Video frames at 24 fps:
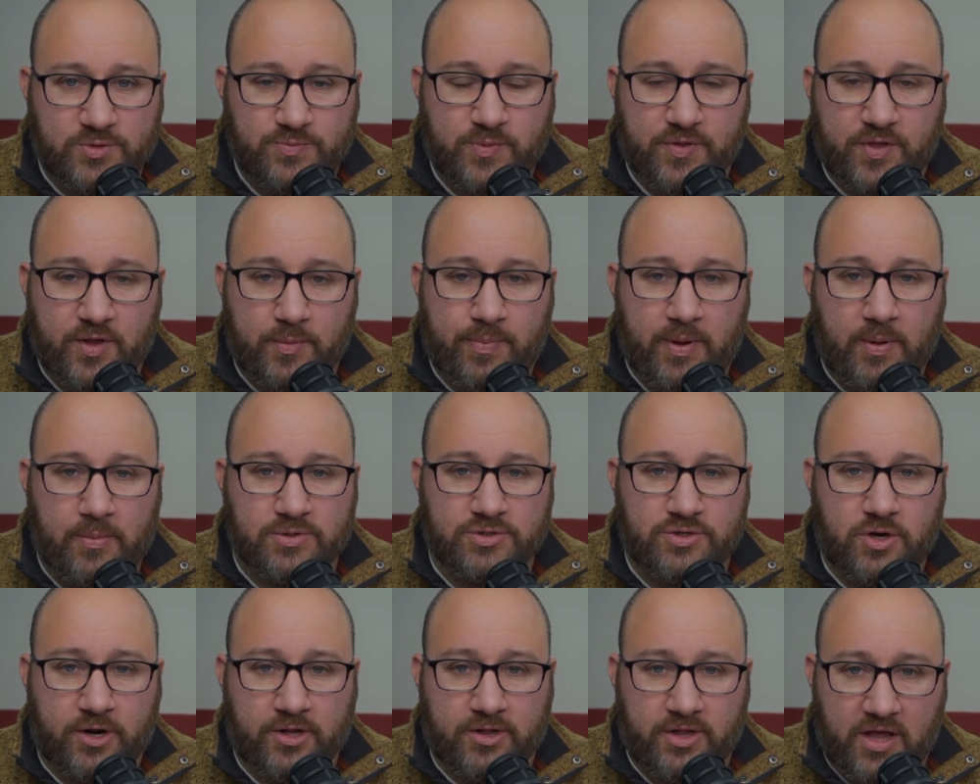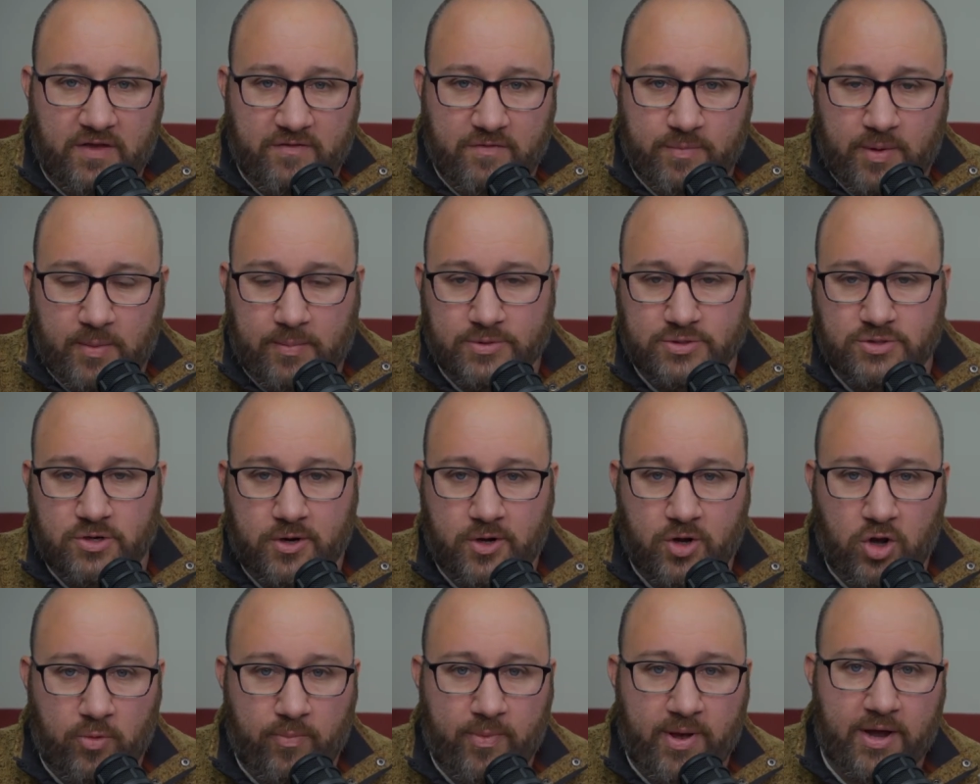But then people started leaving. People started
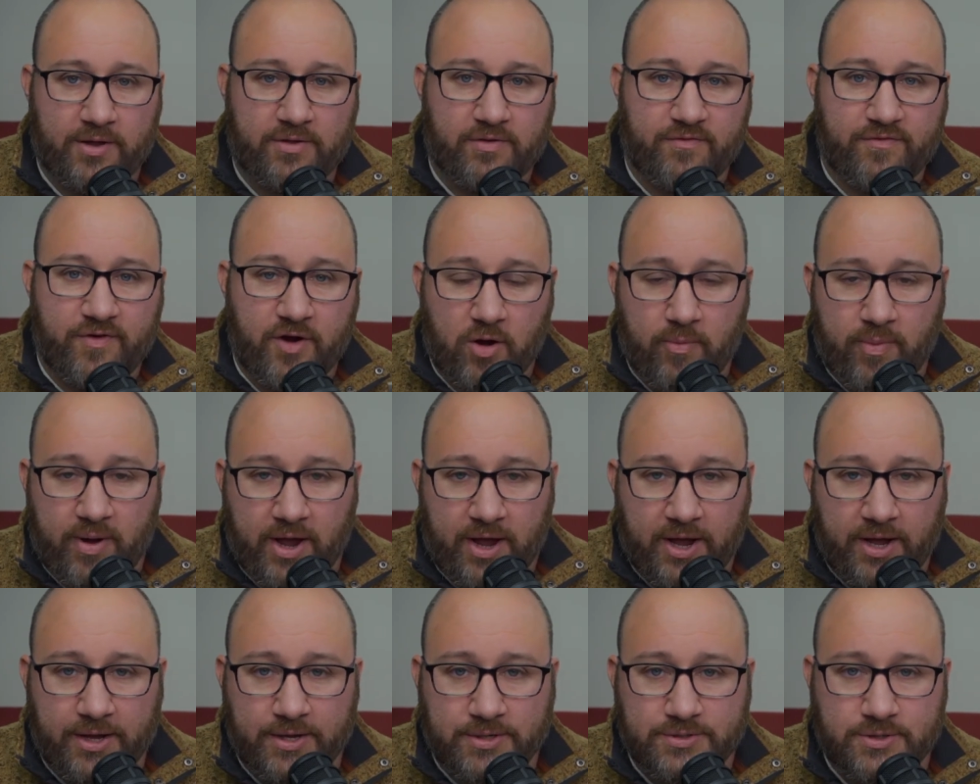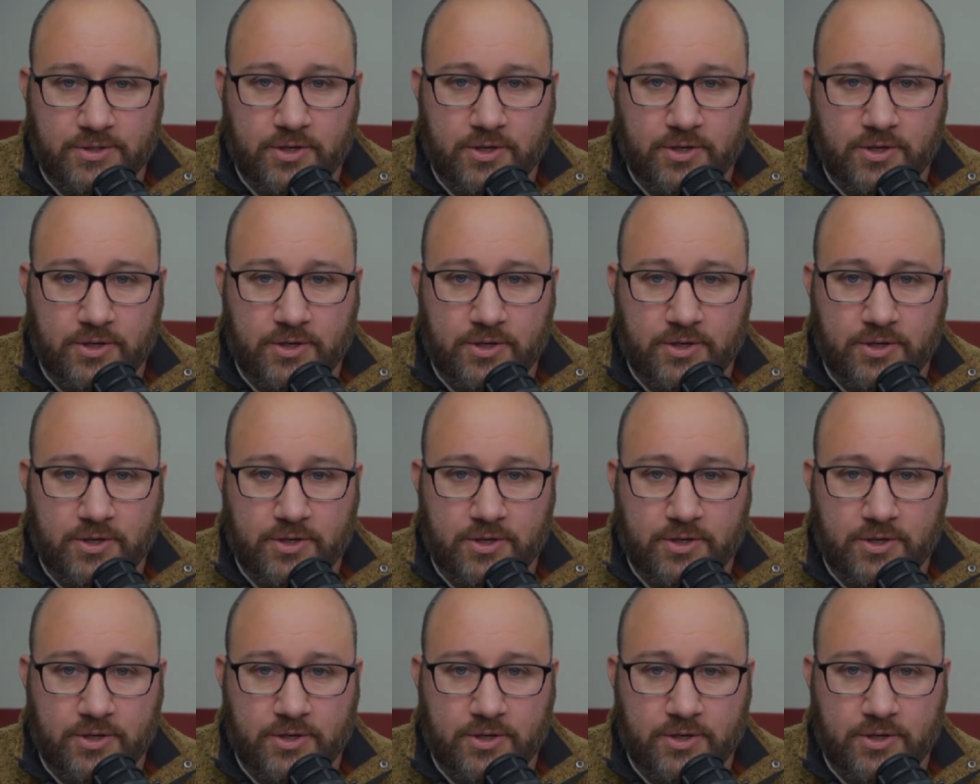going back to Fairbanks